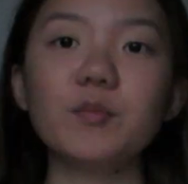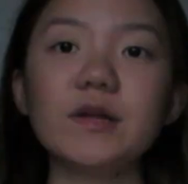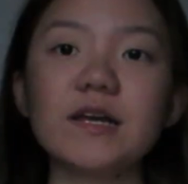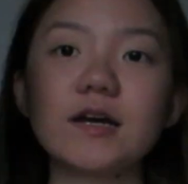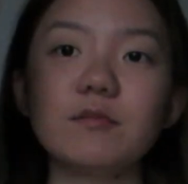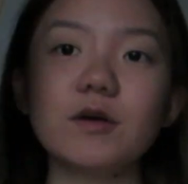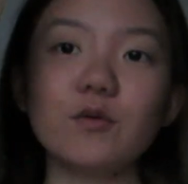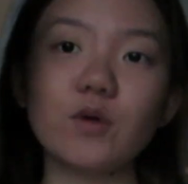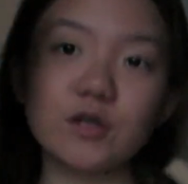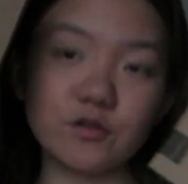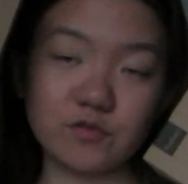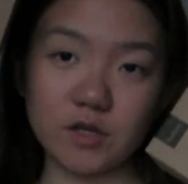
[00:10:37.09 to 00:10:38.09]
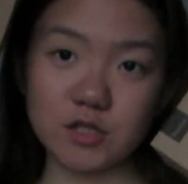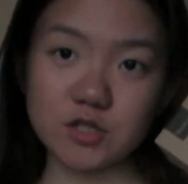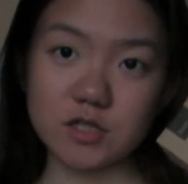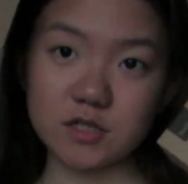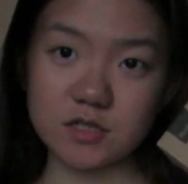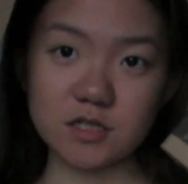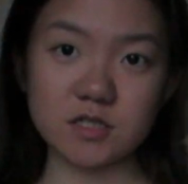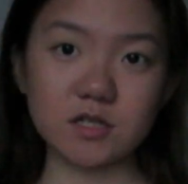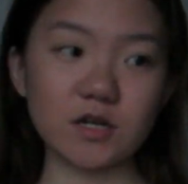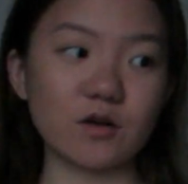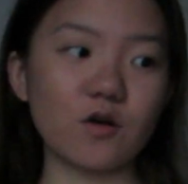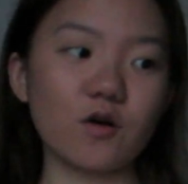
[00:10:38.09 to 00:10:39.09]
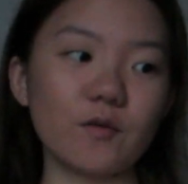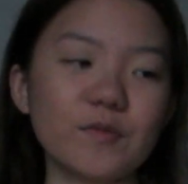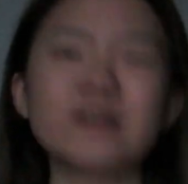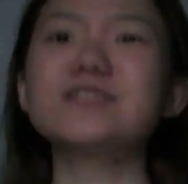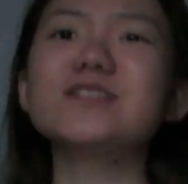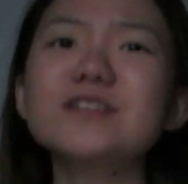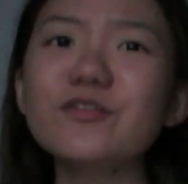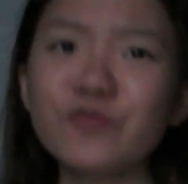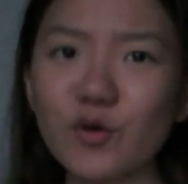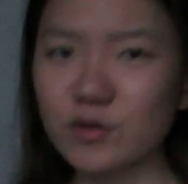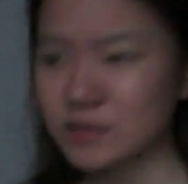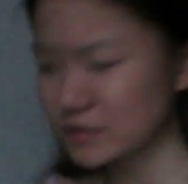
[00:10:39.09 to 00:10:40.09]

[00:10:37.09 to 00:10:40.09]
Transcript: Bumali kami one of each ng sister ko. It's just a phone